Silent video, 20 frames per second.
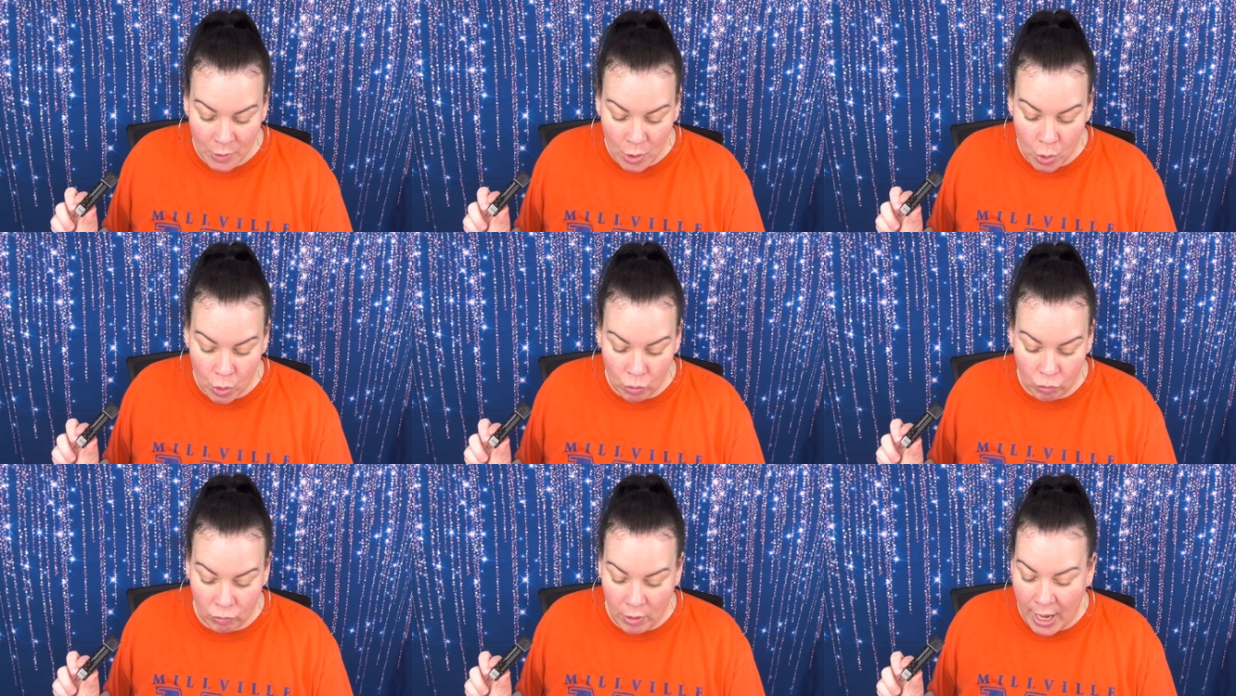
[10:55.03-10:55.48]

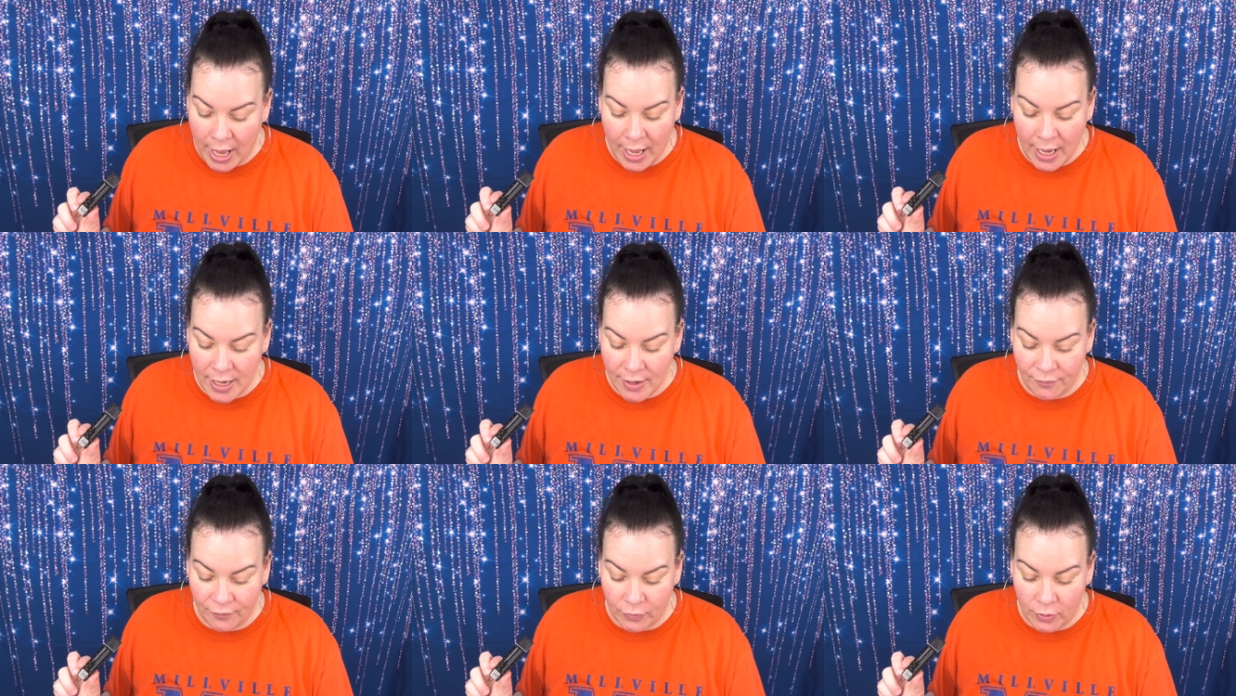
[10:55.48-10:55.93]

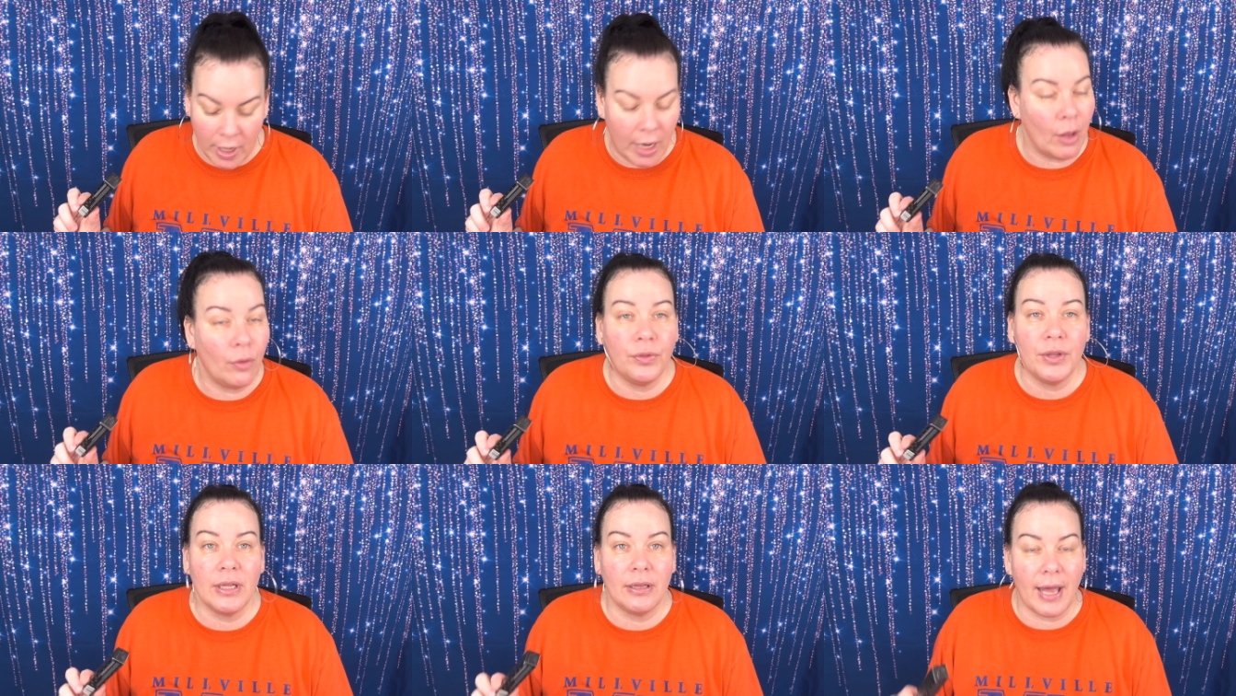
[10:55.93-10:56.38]
Hooray for
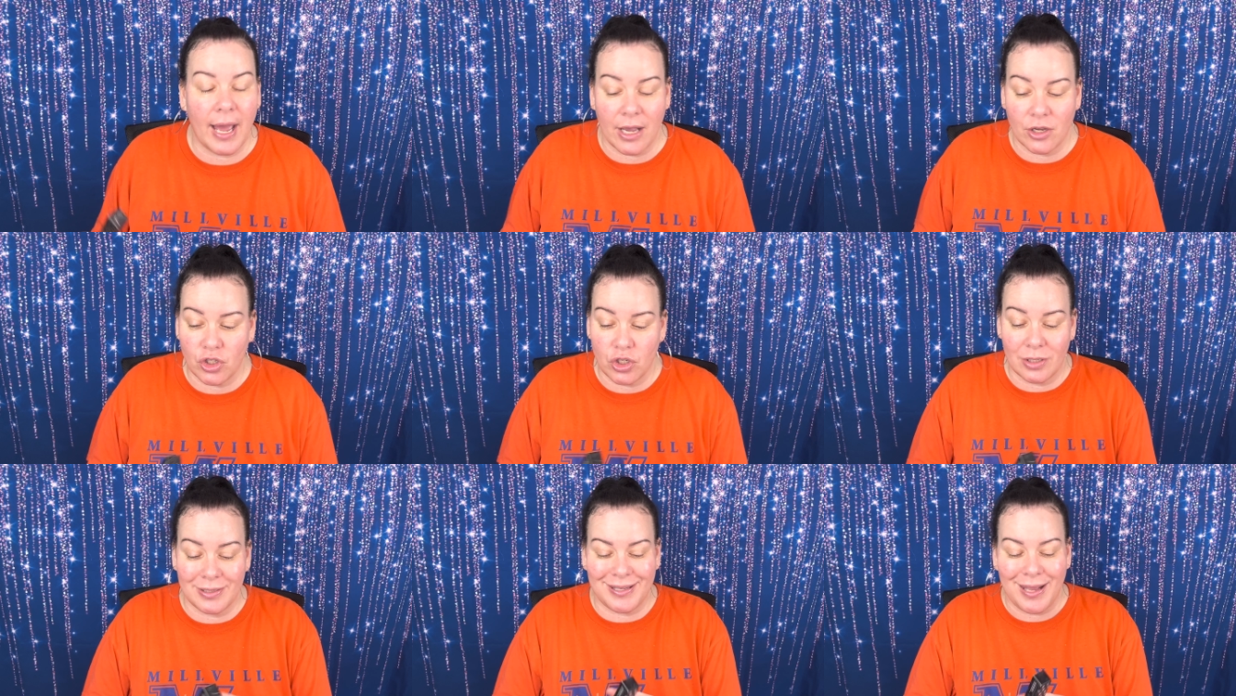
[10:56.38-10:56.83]
healthy
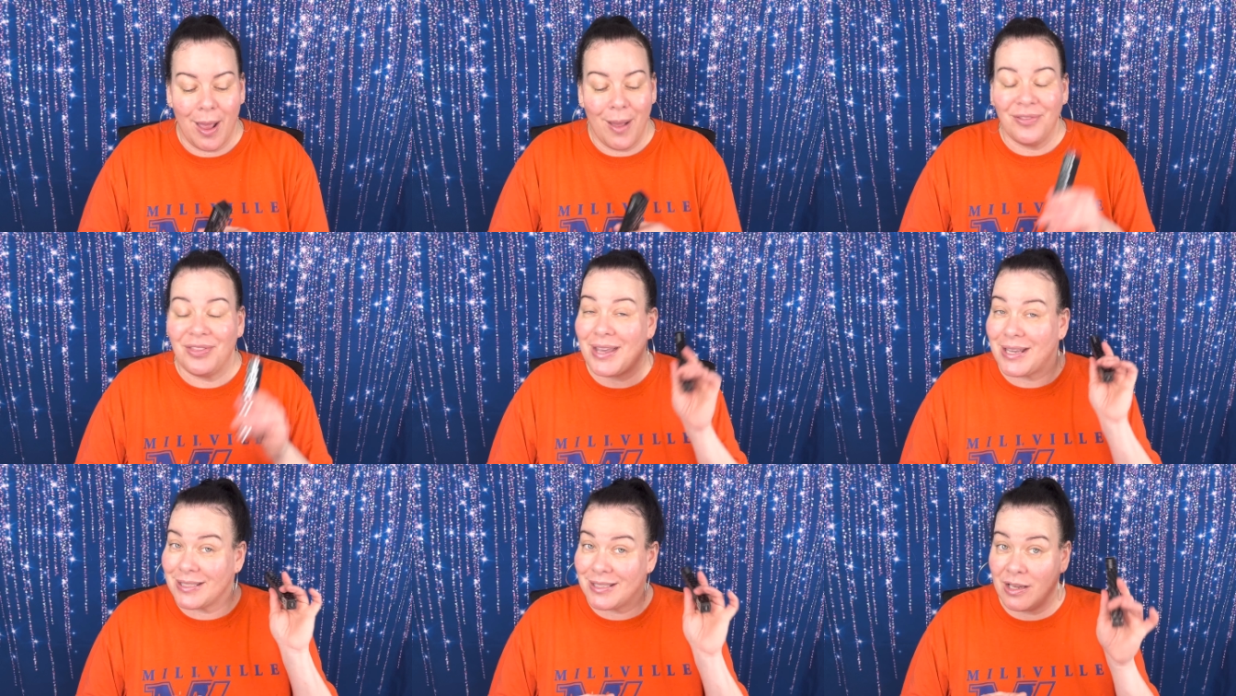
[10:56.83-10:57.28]
lashes.
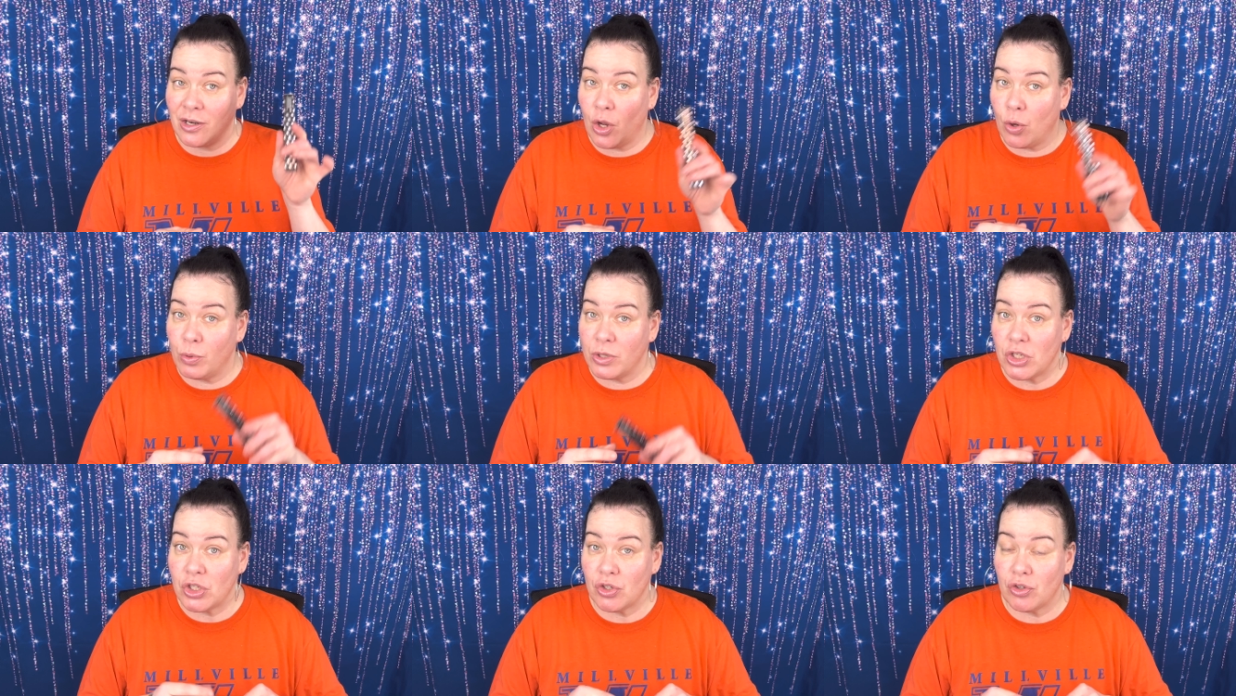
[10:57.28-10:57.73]
That's not
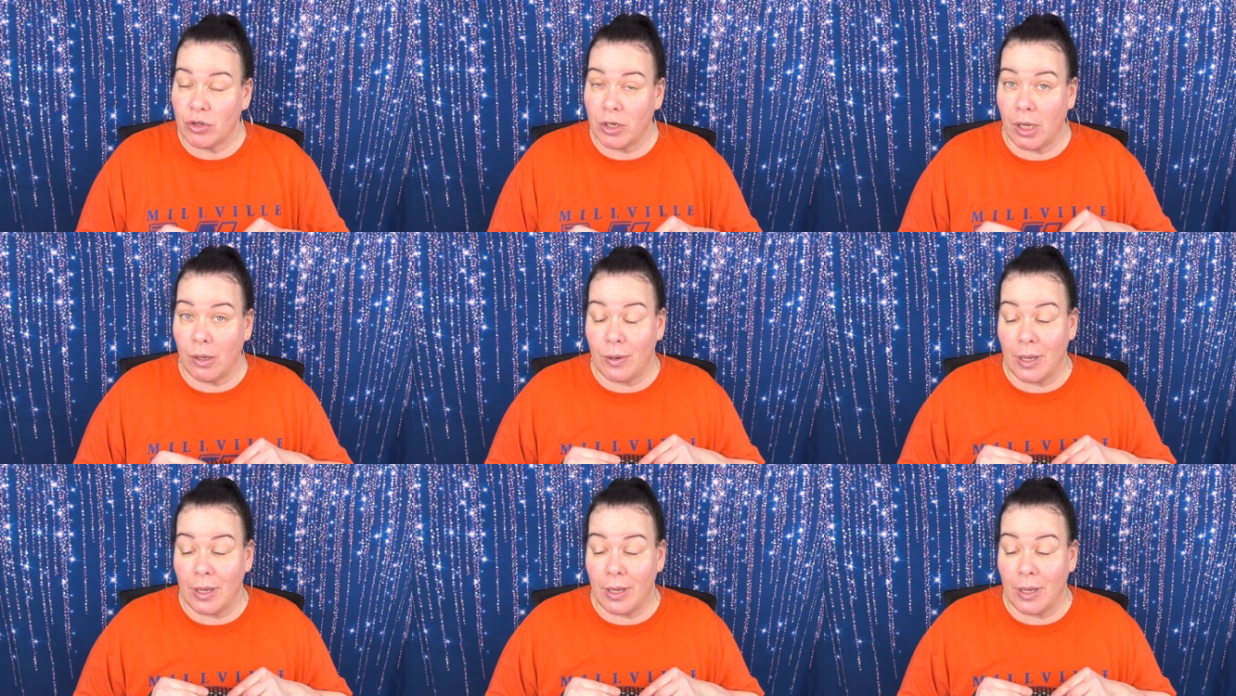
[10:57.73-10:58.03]
always true.